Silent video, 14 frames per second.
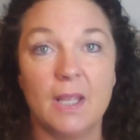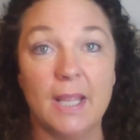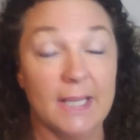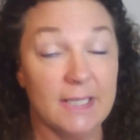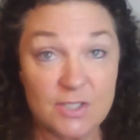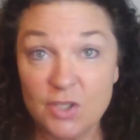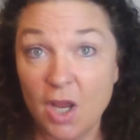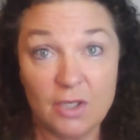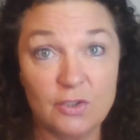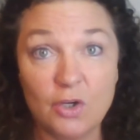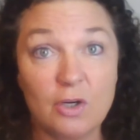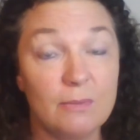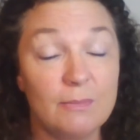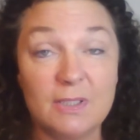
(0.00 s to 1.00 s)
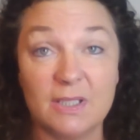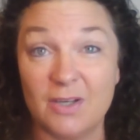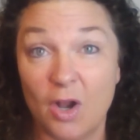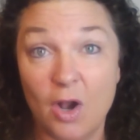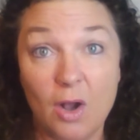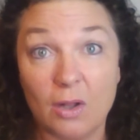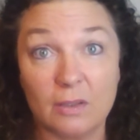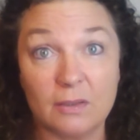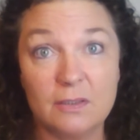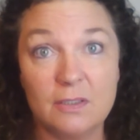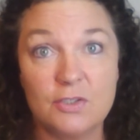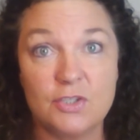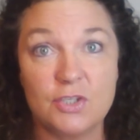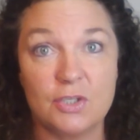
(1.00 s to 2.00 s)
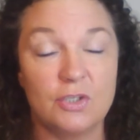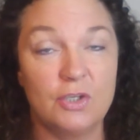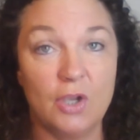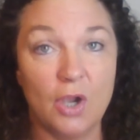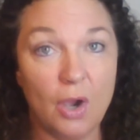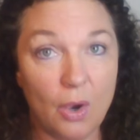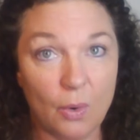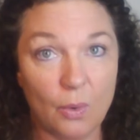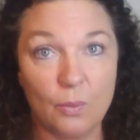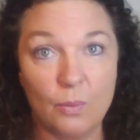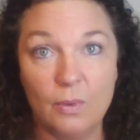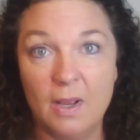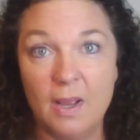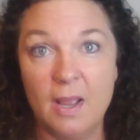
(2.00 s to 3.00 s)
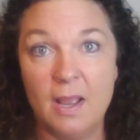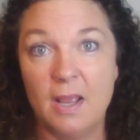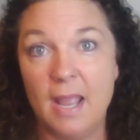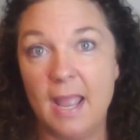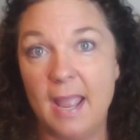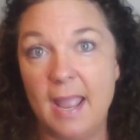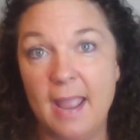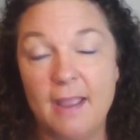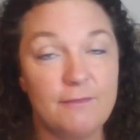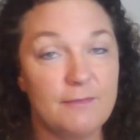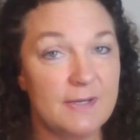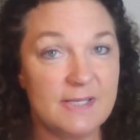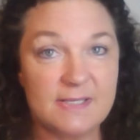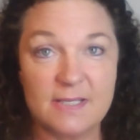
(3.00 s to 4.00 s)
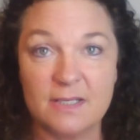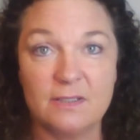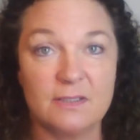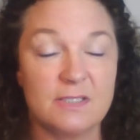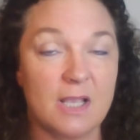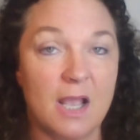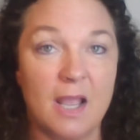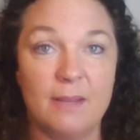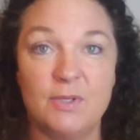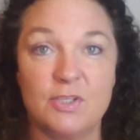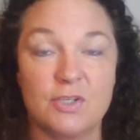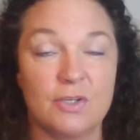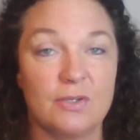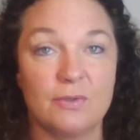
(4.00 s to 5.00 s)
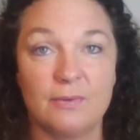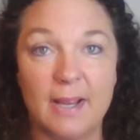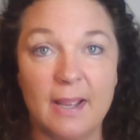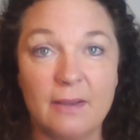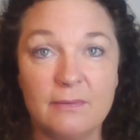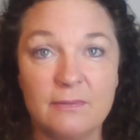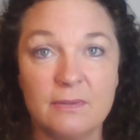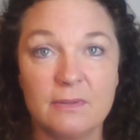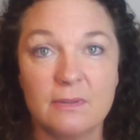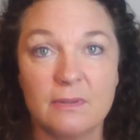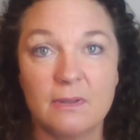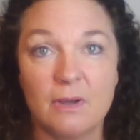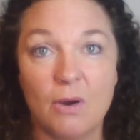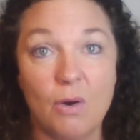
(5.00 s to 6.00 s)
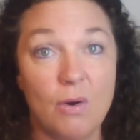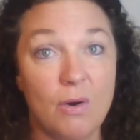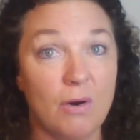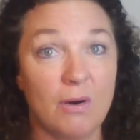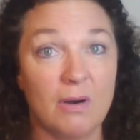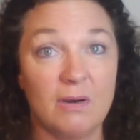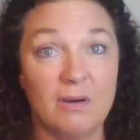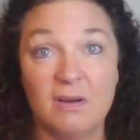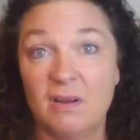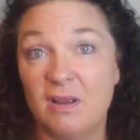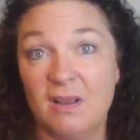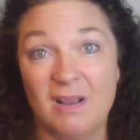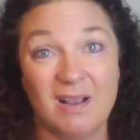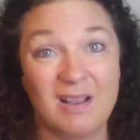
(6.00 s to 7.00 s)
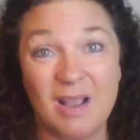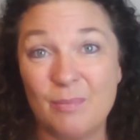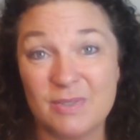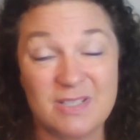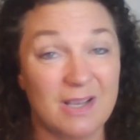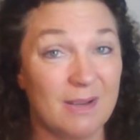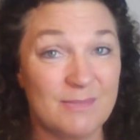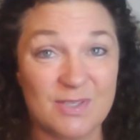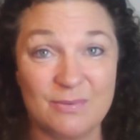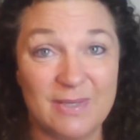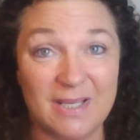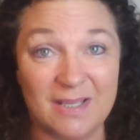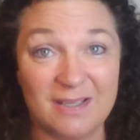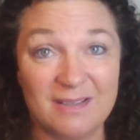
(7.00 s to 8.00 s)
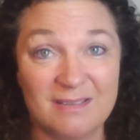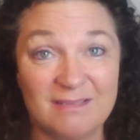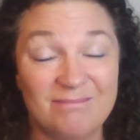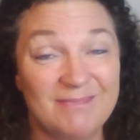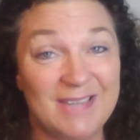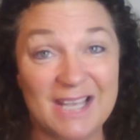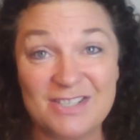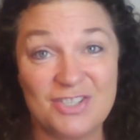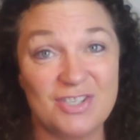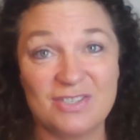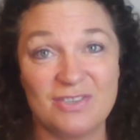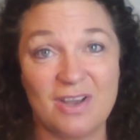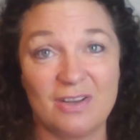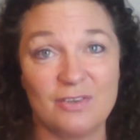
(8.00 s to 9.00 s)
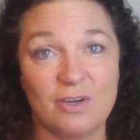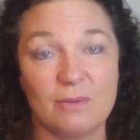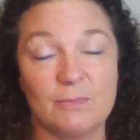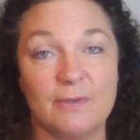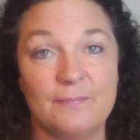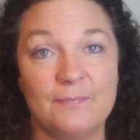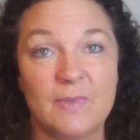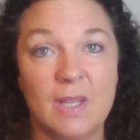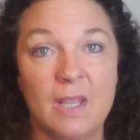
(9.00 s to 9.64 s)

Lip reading: It's not normal at all to go every single time you turn around or a couple times a week. That's just not normal.